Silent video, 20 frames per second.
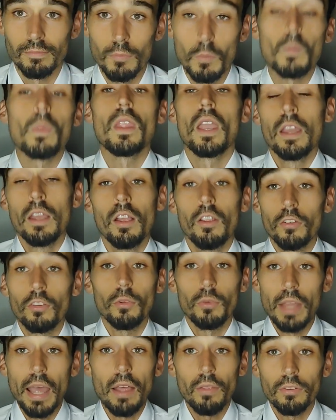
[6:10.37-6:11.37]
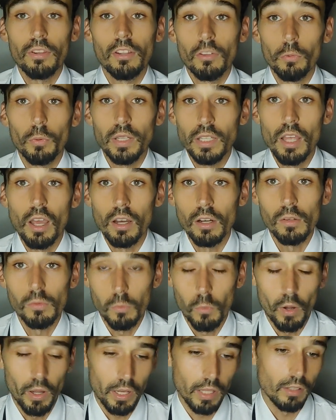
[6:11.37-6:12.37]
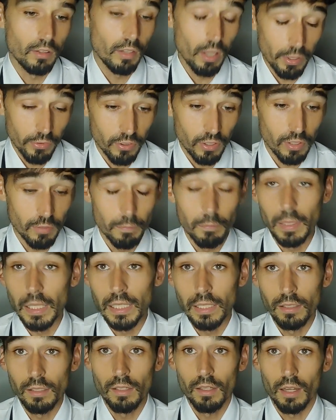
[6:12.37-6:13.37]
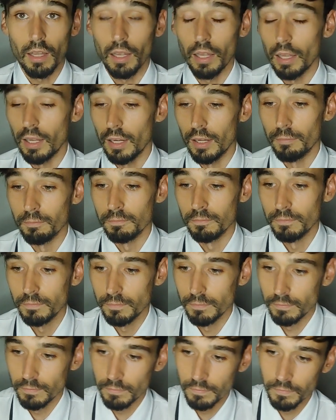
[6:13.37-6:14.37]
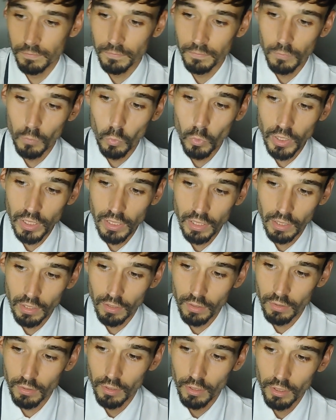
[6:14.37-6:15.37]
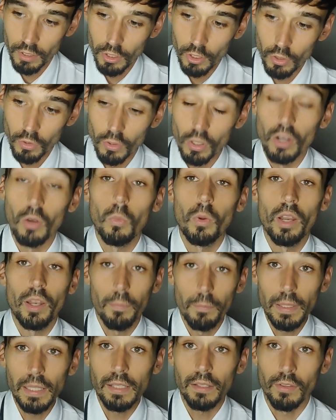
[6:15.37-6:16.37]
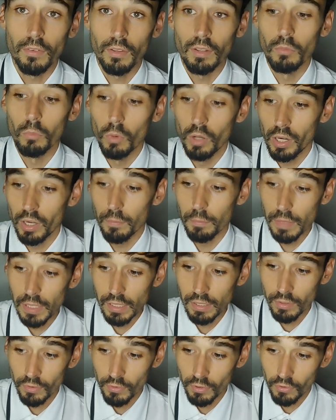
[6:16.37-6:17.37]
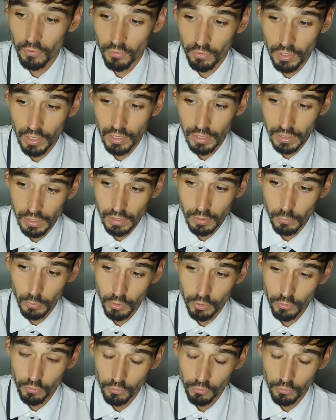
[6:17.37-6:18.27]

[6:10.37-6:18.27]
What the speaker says: So now, since we know what it doesn't mean, we can know what it means. And what it means is that he was